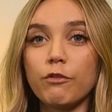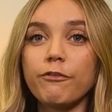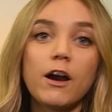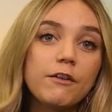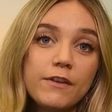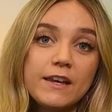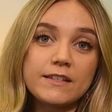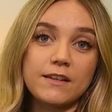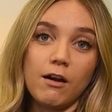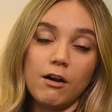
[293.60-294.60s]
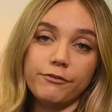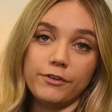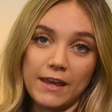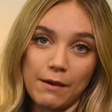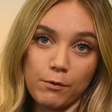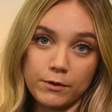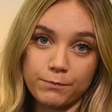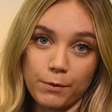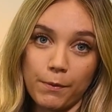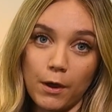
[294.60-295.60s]
Well, 5 years after it was
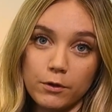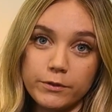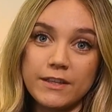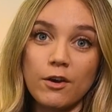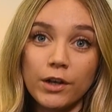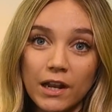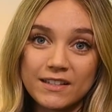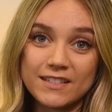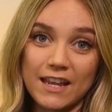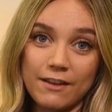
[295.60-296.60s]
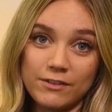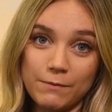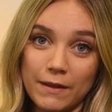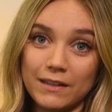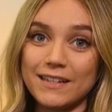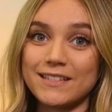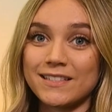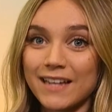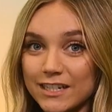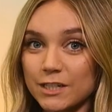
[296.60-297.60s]
proposed, the Online Safety Bill is
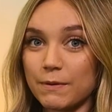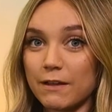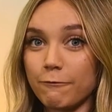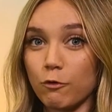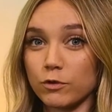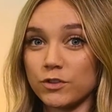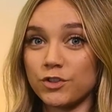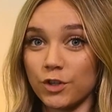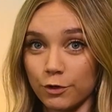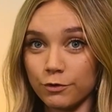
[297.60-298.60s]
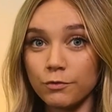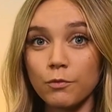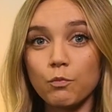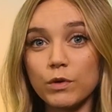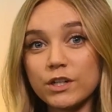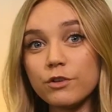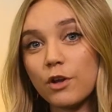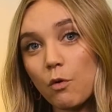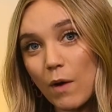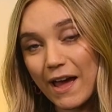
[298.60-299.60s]
set to be enforced soon. We don't
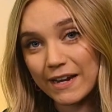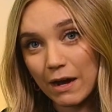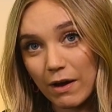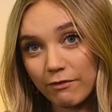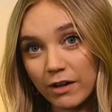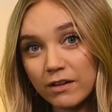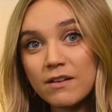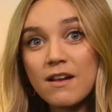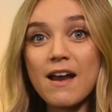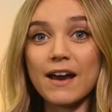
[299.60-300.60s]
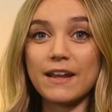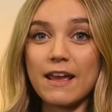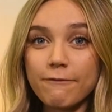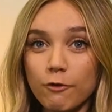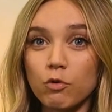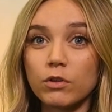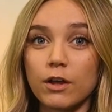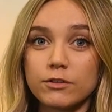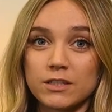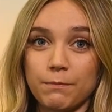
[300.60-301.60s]
know when, however, and if all
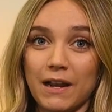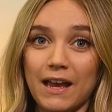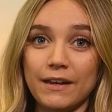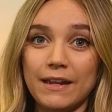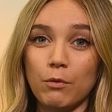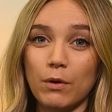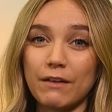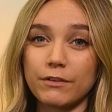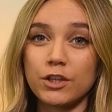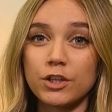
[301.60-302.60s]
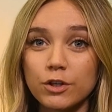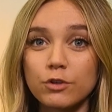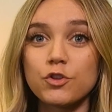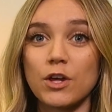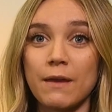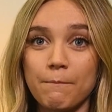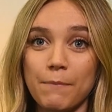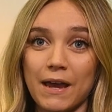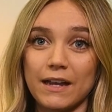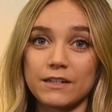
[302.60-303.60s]
goes to plan, will have a huge
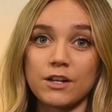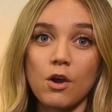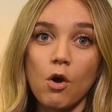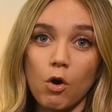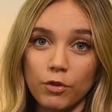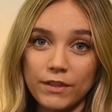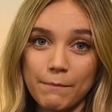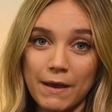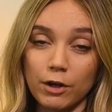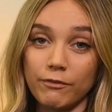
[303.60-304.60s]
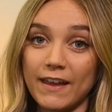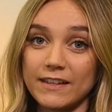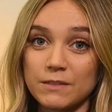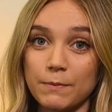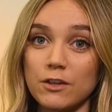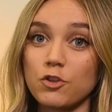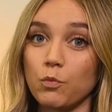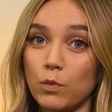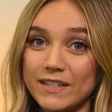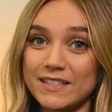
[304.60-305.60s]
impact on the amount of hate speech
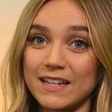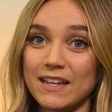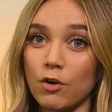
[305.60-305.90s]
we see